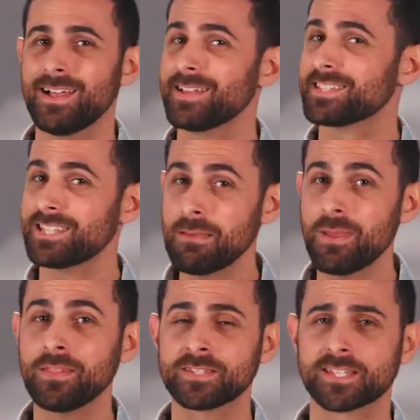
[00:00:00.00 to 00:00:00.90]

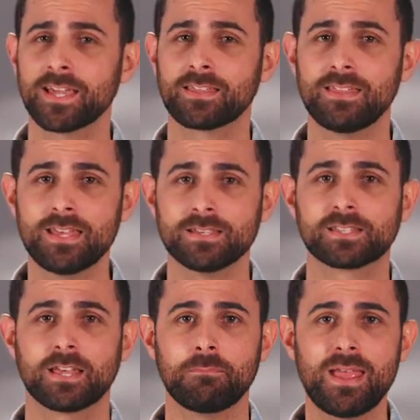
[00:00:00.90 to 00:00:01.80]
Statements like
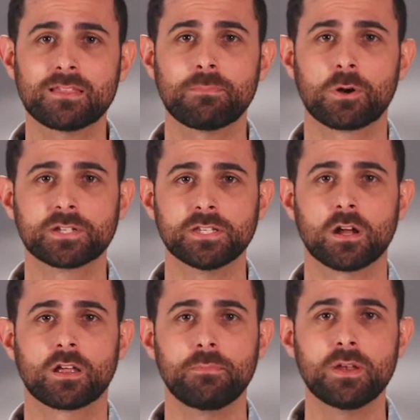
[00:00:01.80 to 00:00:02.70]
these can make the person
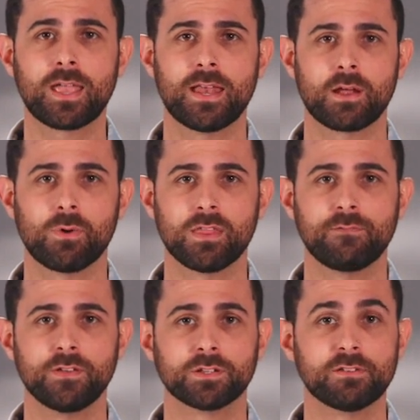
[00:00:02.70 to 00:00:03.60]
you're communicating with
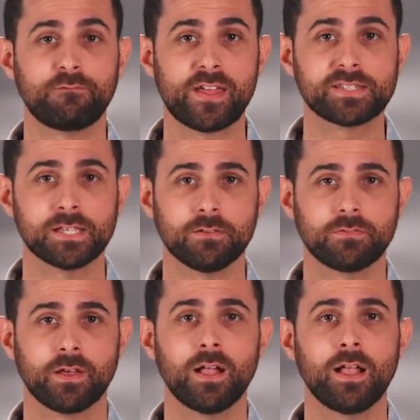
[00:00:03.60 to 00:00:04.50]
feel
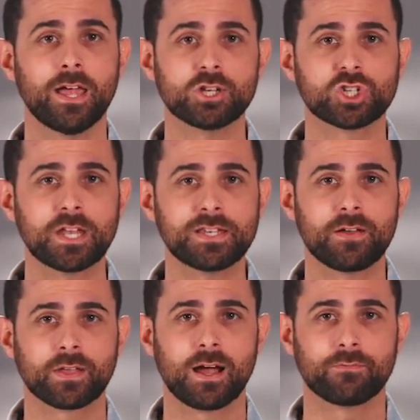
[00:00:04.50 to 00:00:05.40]
defensive and shut
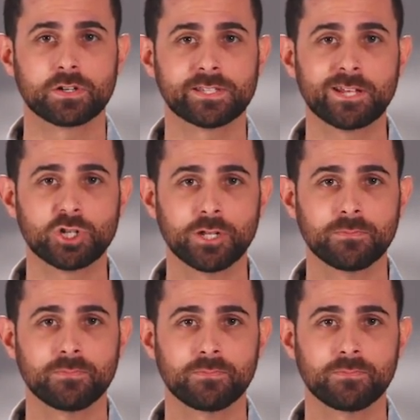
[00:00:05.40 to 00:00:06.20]
down the conversation.